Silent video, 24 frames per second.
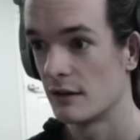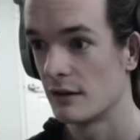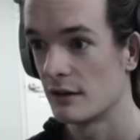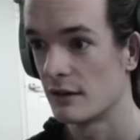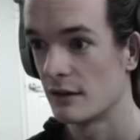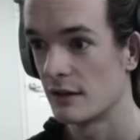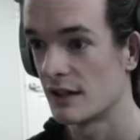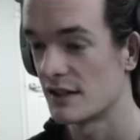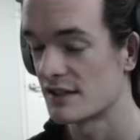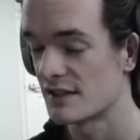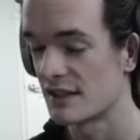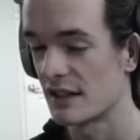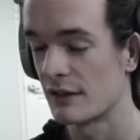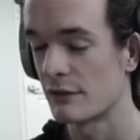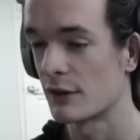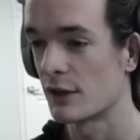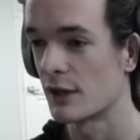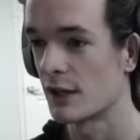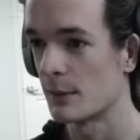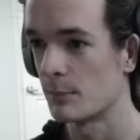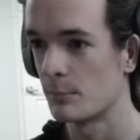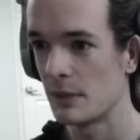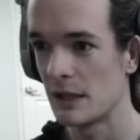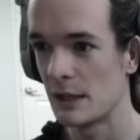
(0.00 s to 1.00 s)
and it's never going to
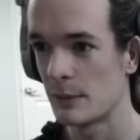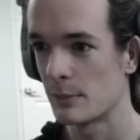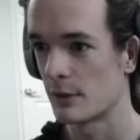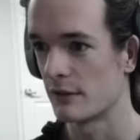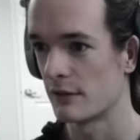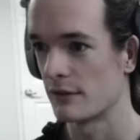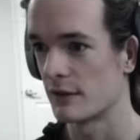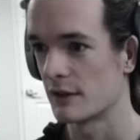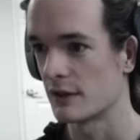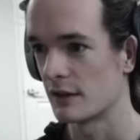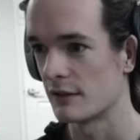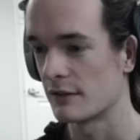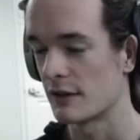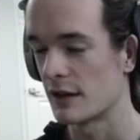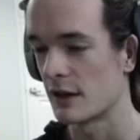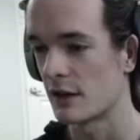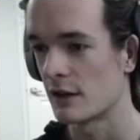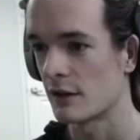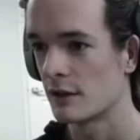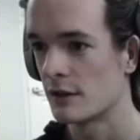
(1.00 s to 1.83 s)
be perfectly fair.